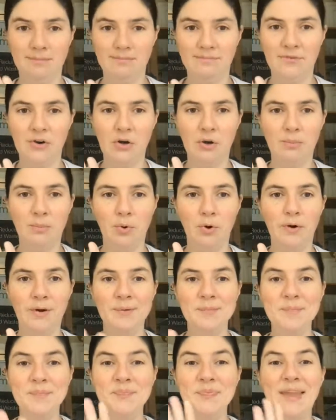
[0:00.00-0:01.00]
very
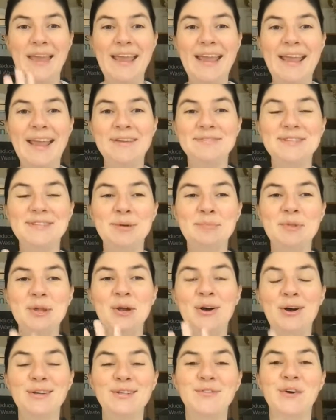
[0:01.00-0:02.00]
important. If something
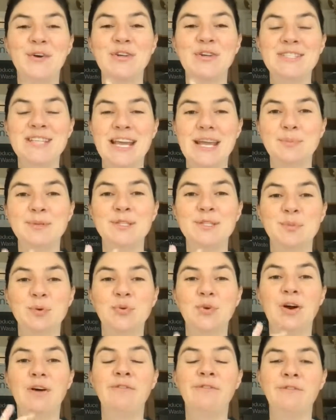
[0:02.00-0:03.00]
calls for a
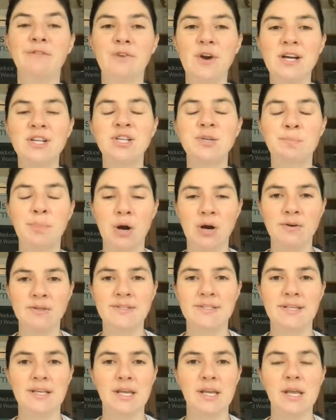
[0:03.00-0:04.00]
tablespoon of fresh
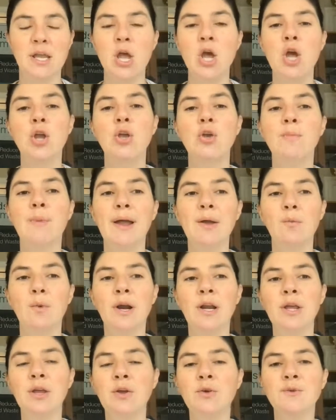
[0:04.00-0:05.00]
parsley, you might
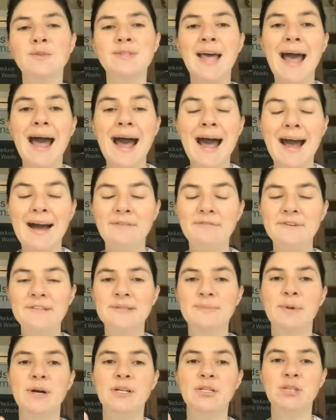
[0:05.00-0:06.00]
want to use half
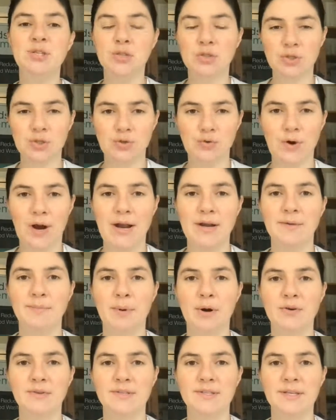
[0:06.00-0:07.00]
as much dried
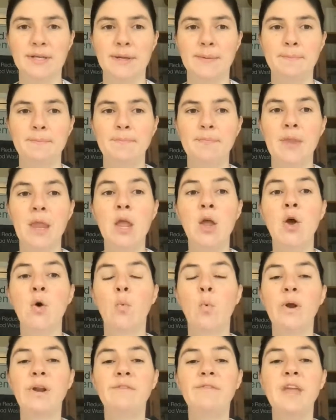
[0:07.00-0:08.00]
parsley.
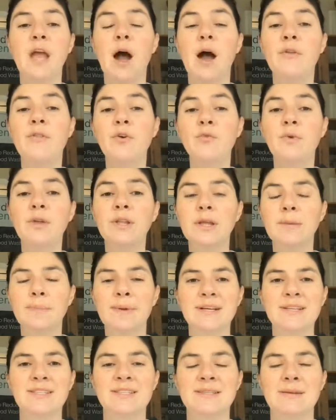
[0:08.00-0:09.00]
One of the other really
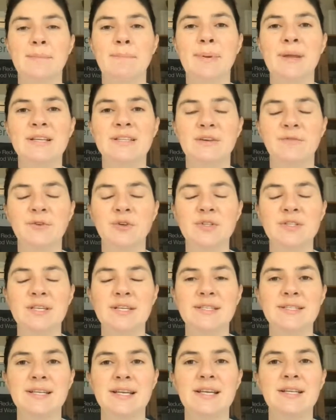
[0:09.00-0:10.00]
big
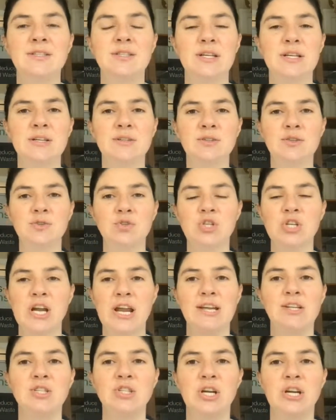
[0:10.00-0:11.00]
differences in
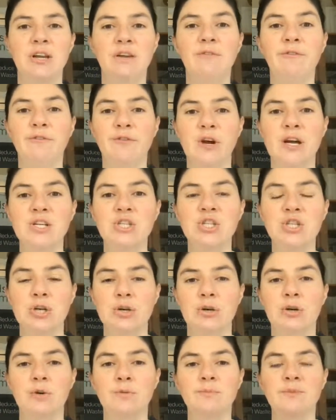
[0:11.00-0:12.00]
interchanging fresh
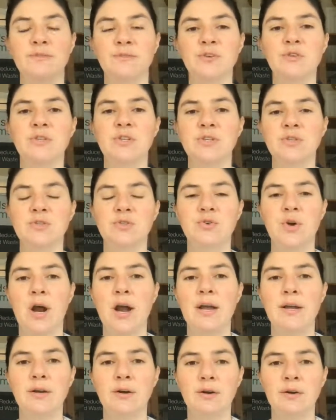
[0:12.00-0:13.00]
herbs versus
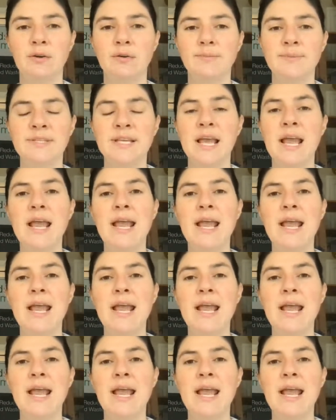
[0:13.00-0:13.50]
dried herbs